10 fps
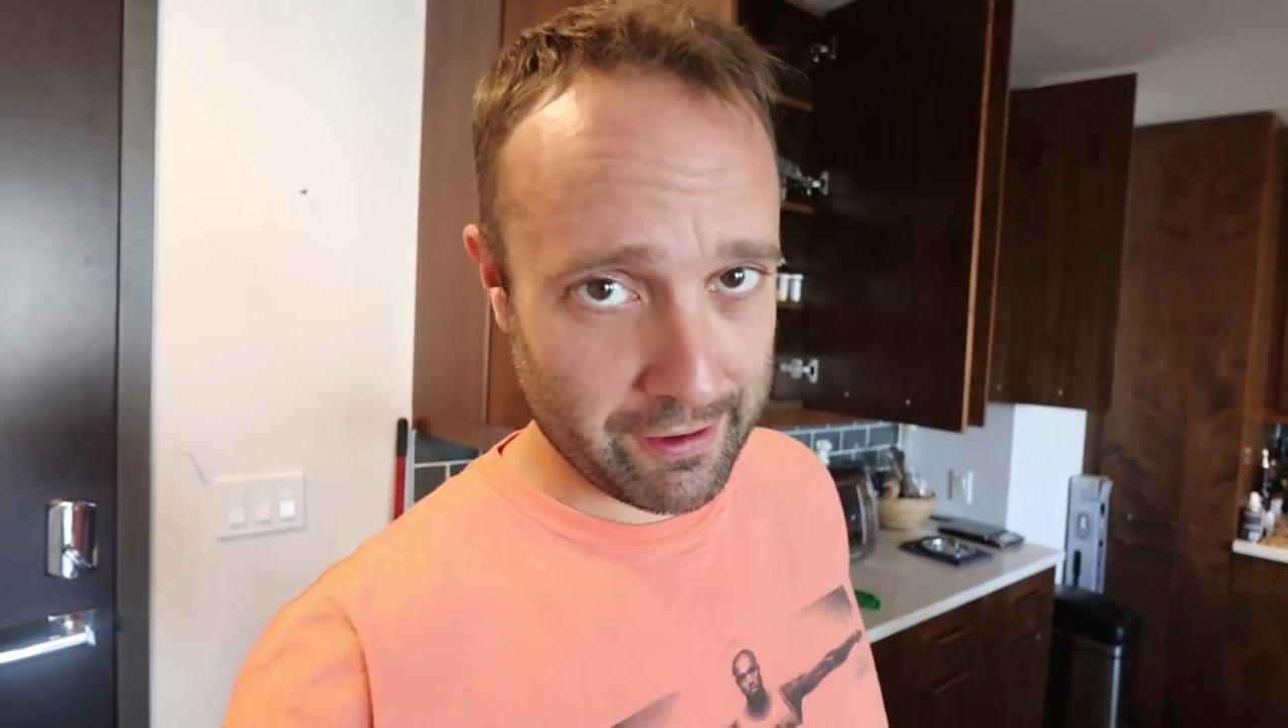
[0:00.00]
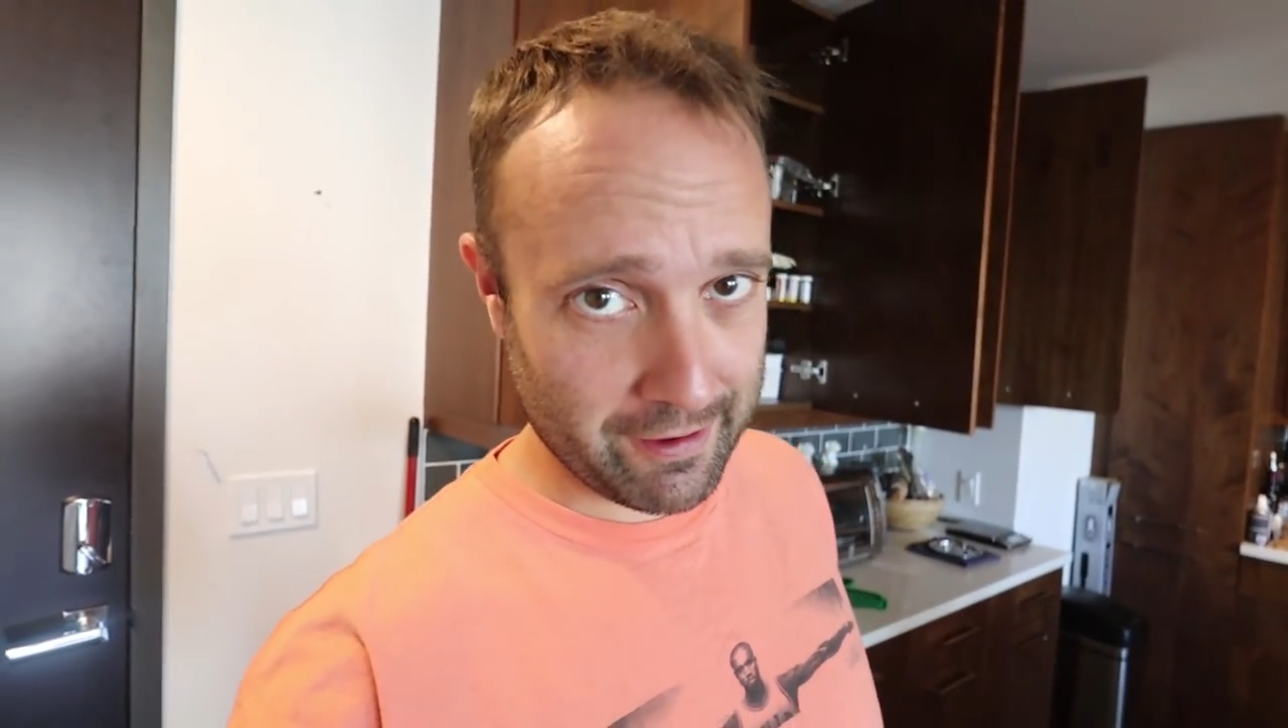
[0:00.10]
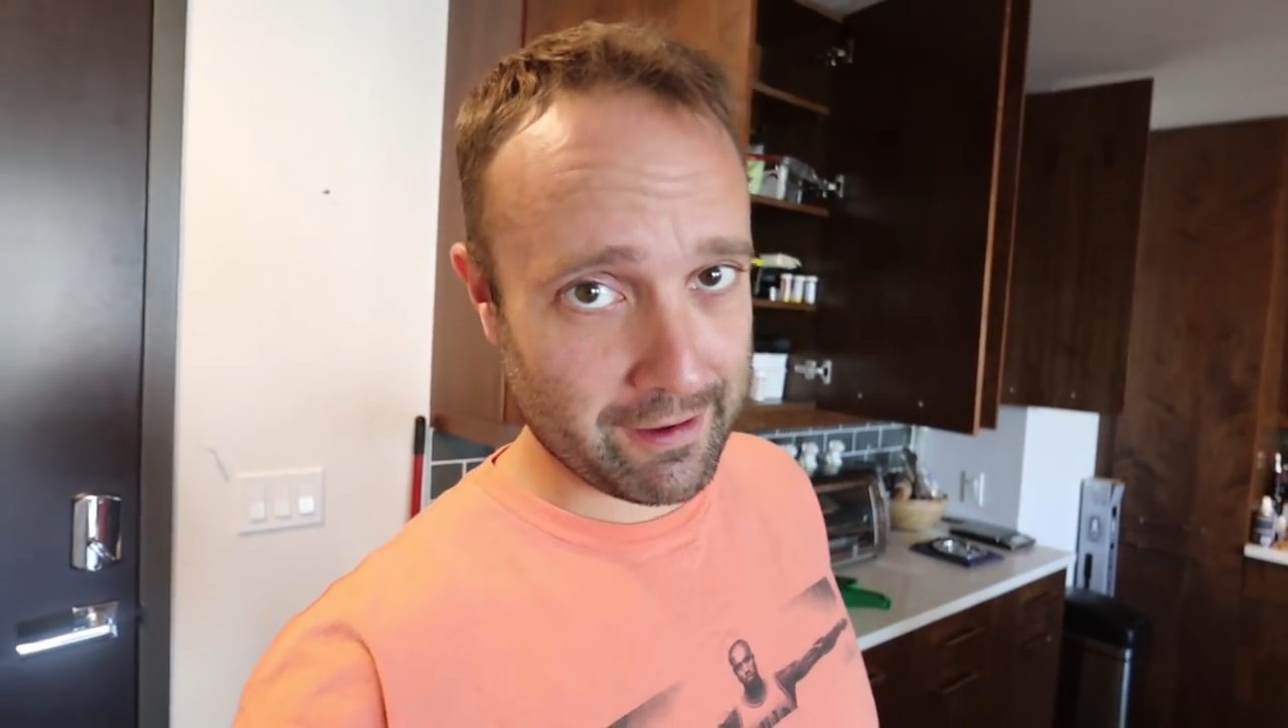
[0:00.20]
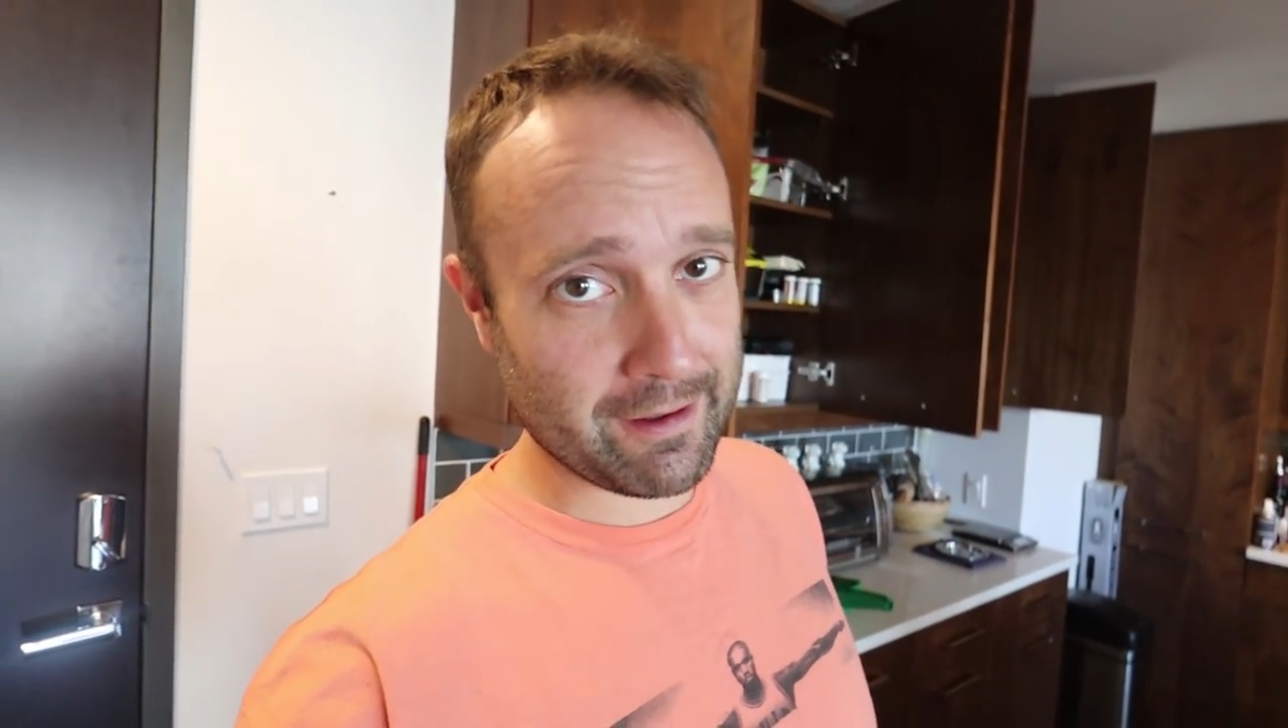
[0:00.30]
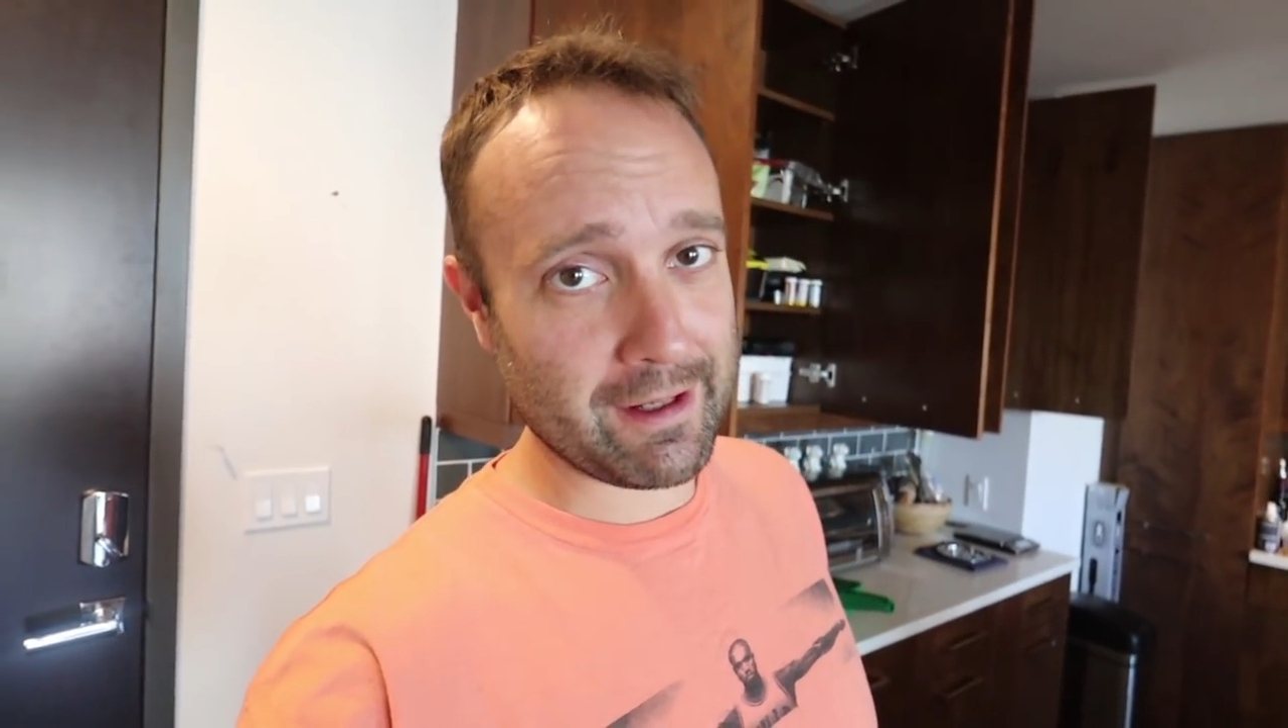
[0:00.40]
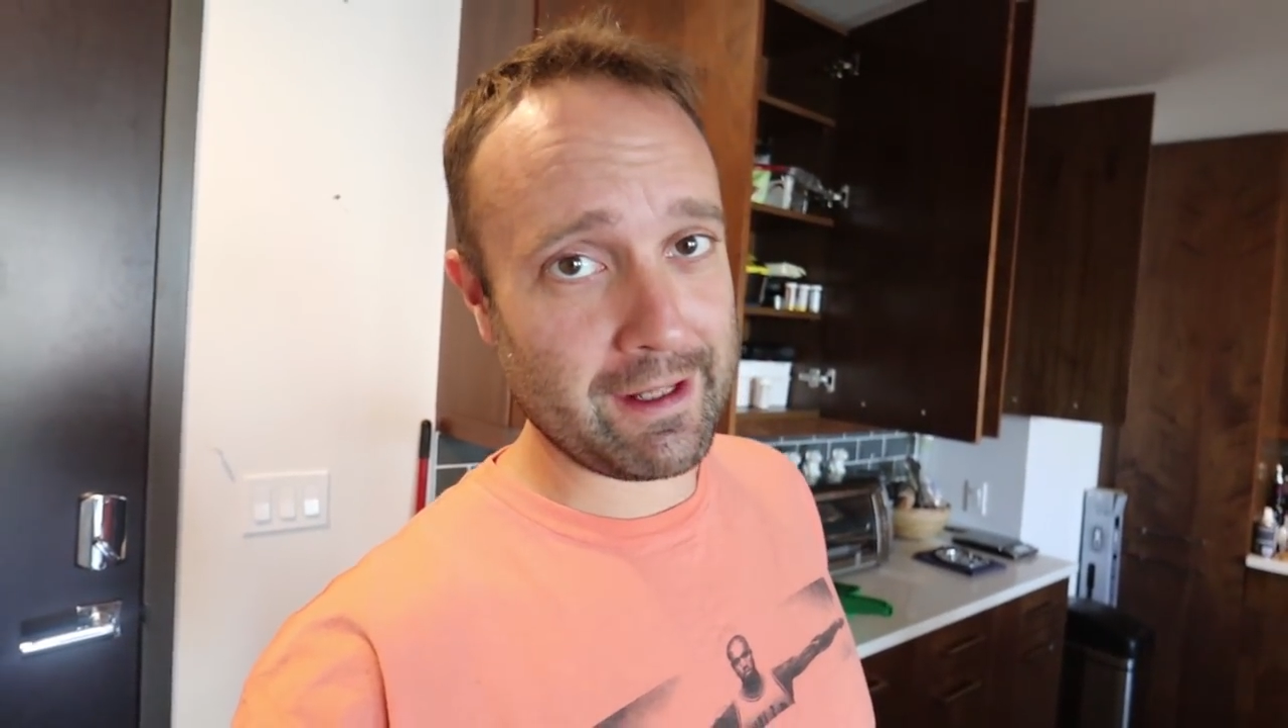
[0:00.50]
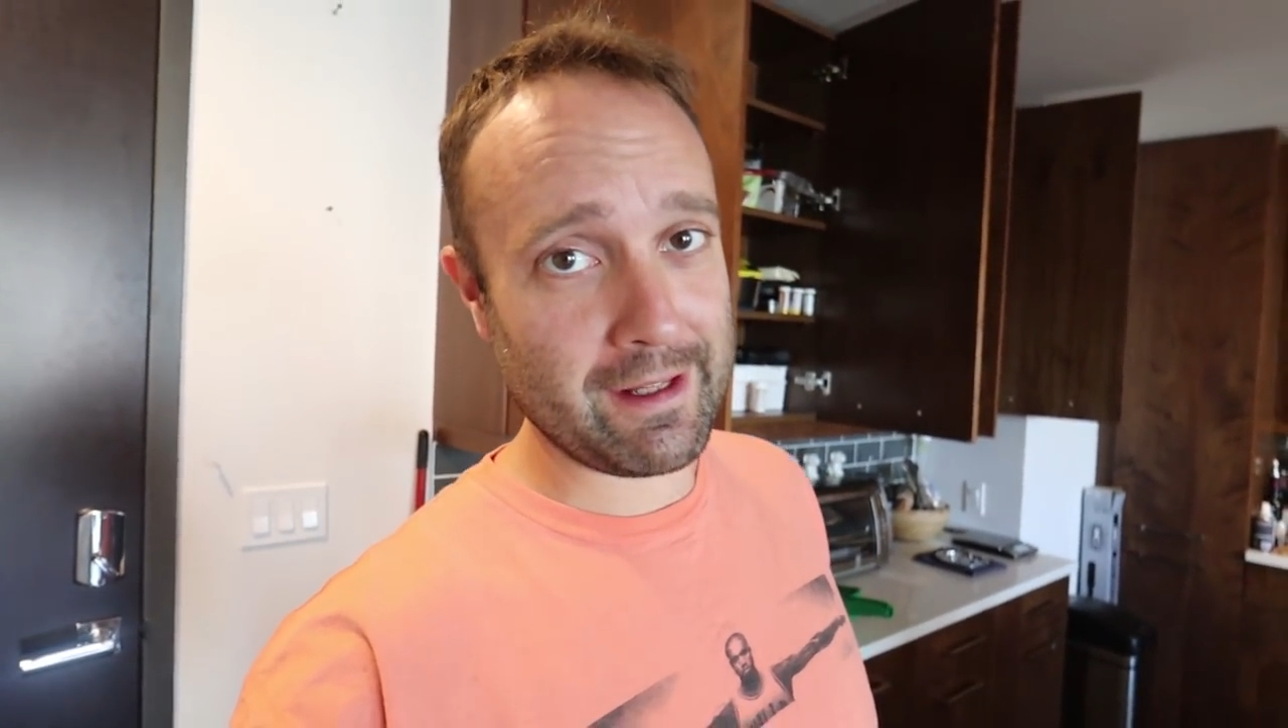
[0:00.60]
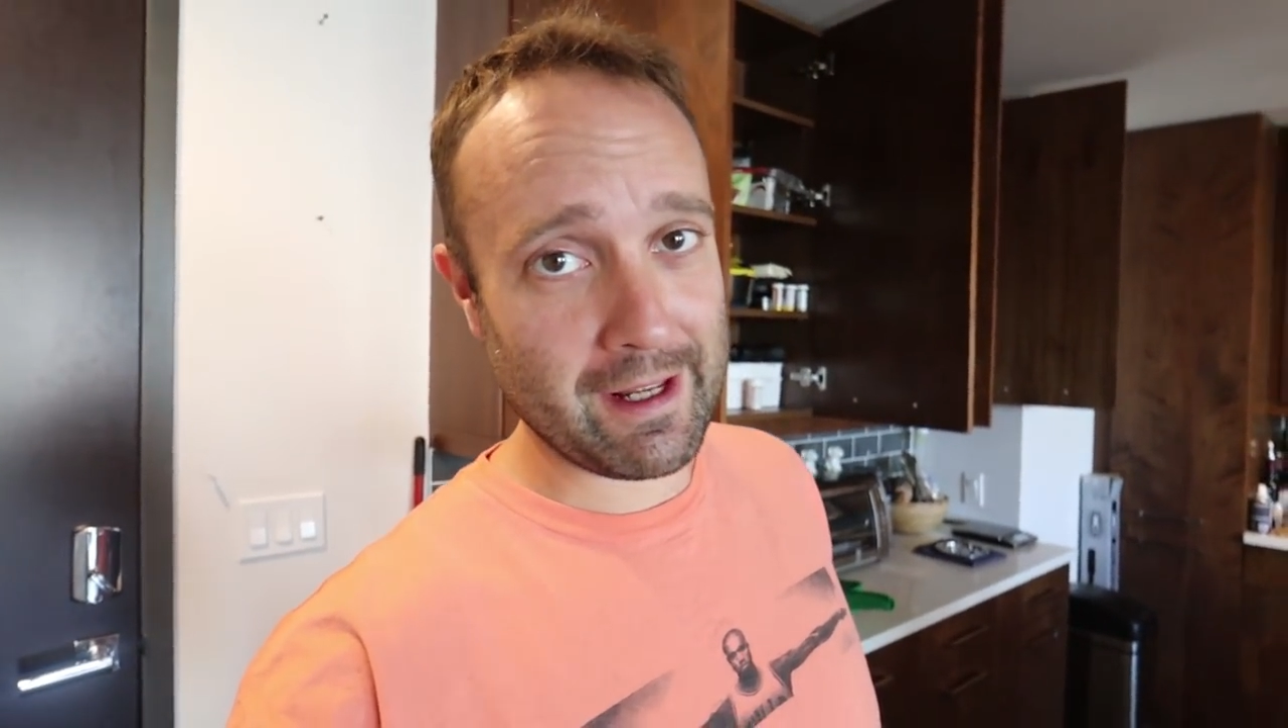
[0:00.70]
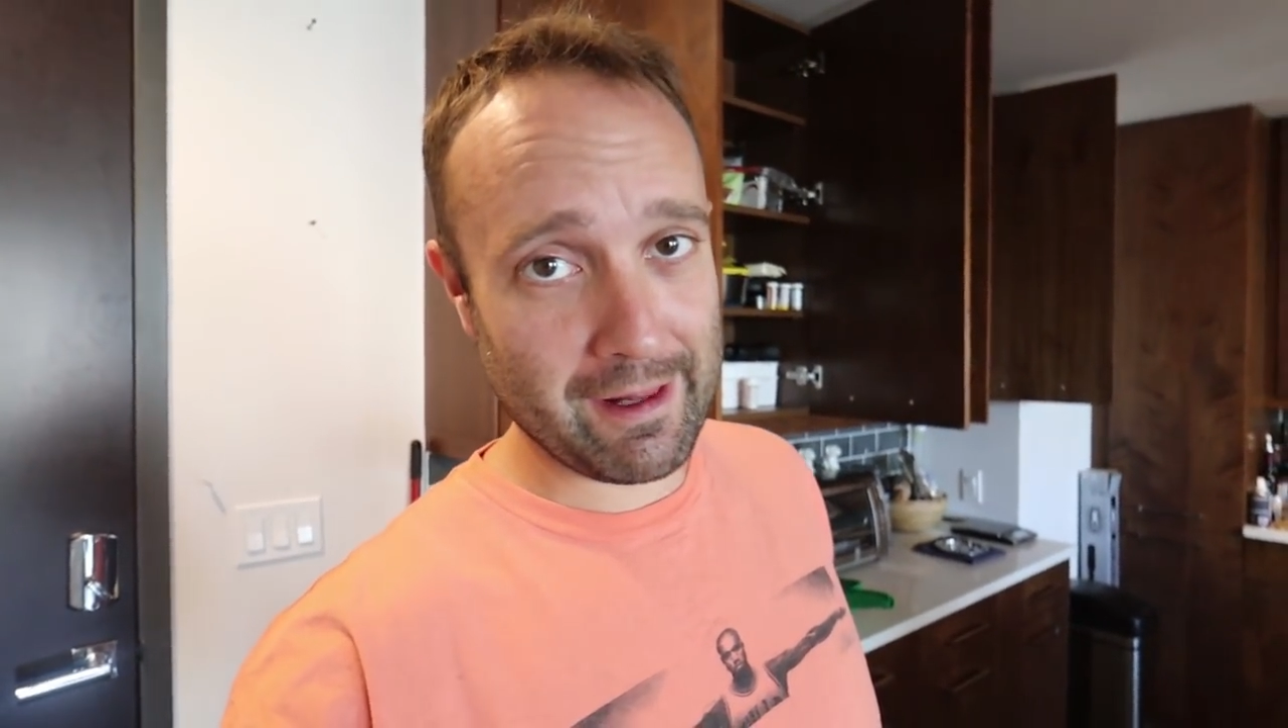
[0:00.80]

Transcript: Ern in the